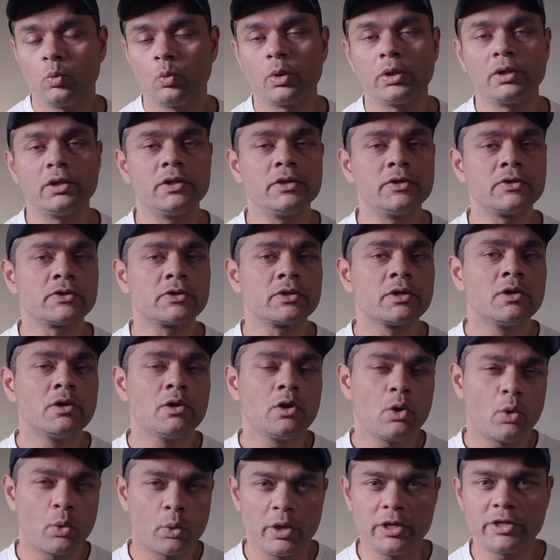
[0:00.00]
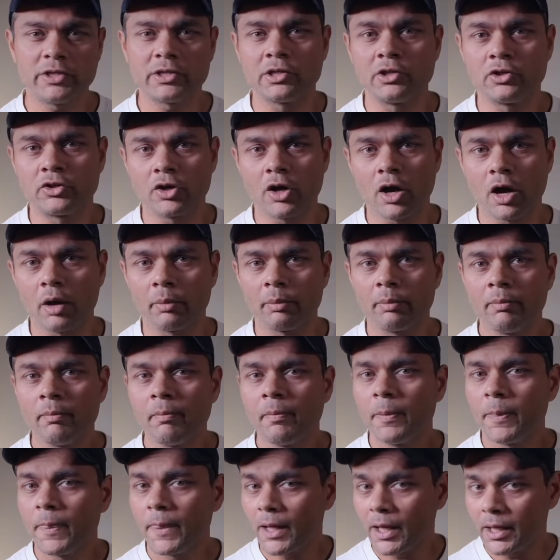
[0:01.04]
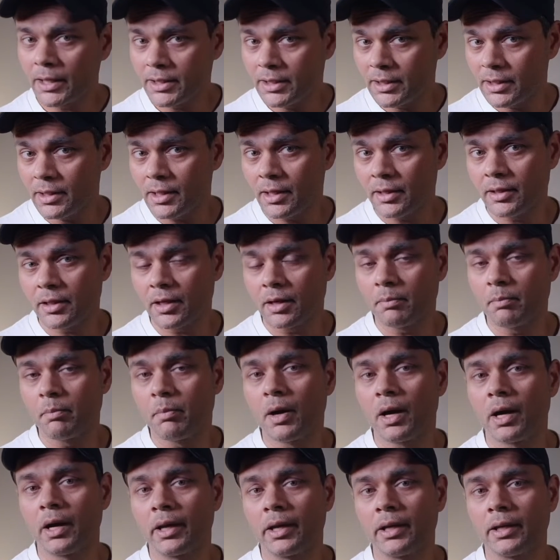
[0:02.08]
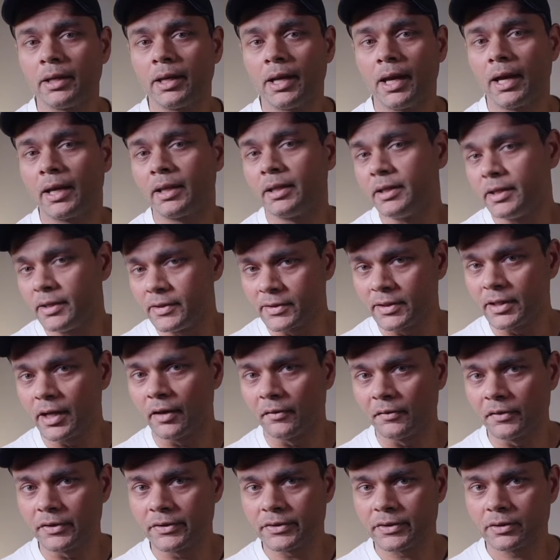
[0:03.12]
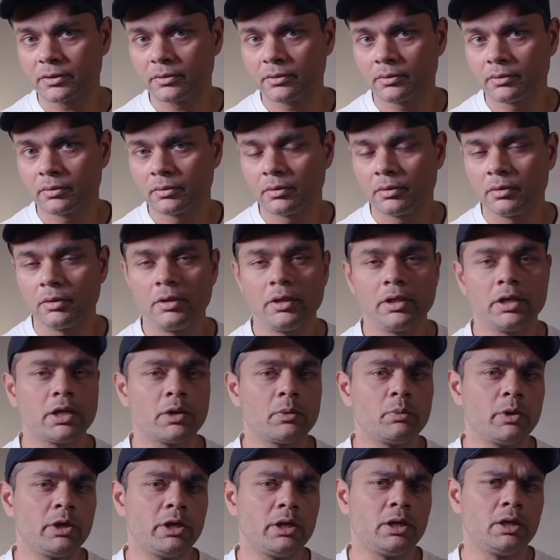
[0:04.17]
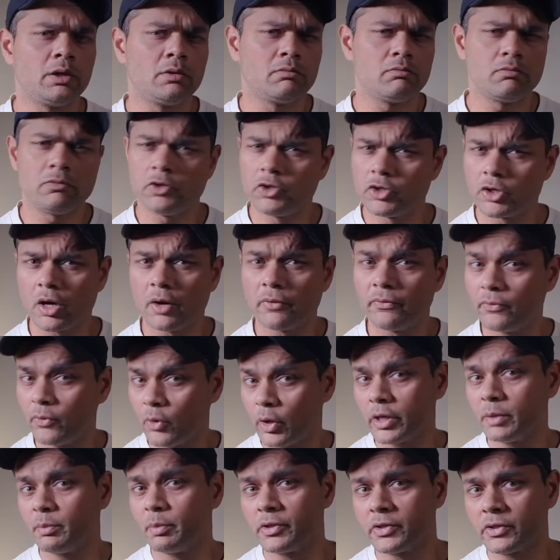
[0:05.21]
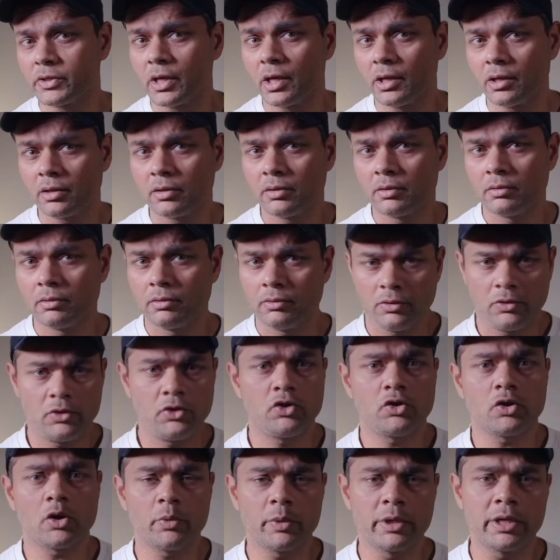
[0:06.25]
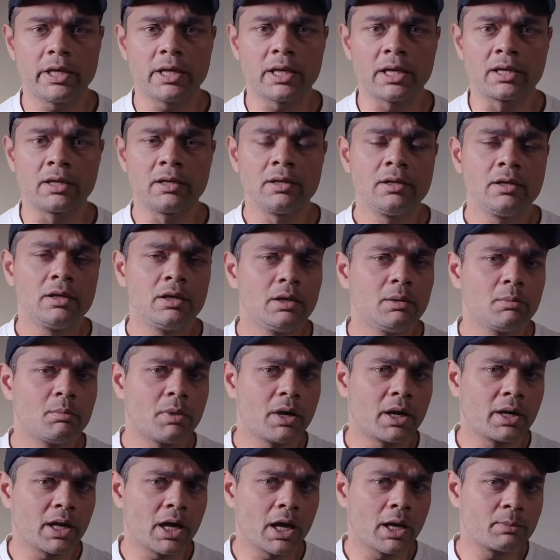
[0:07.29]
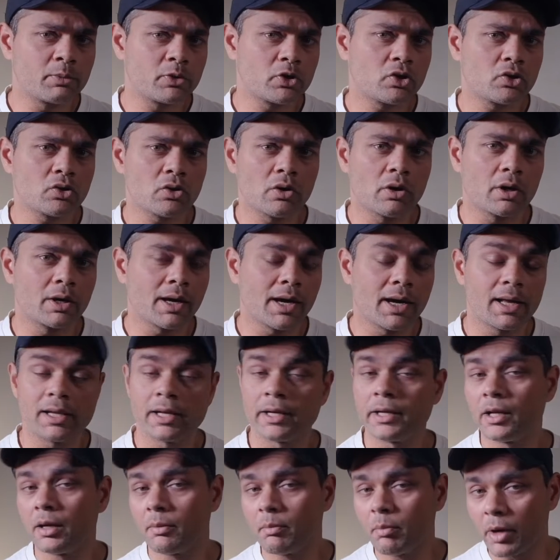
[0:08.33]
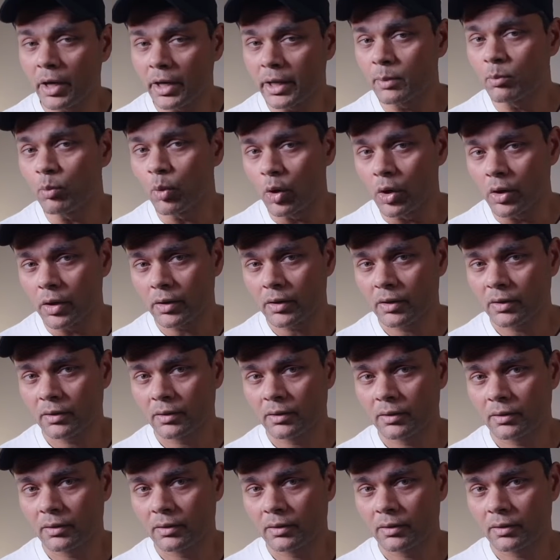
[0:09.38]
With this recent drop, I did end up buying at these levels. Can we drop 40%? Sure we can, but I'm sure I'll end up buying more.